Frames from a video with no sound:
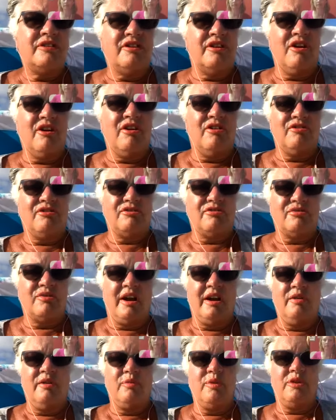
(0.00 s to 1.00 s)
goes,
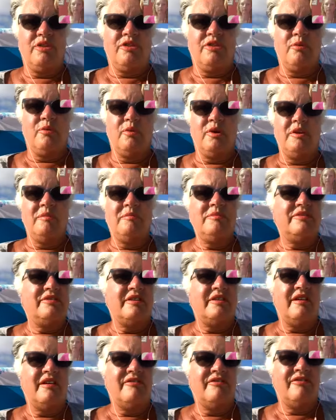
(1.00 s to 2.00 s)
right? With the whims
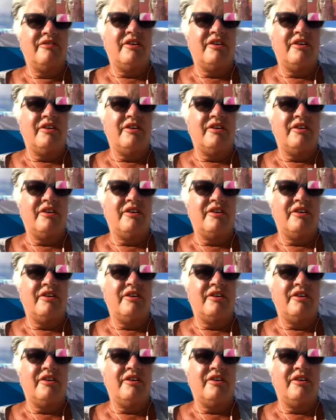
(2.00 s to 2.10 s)
of,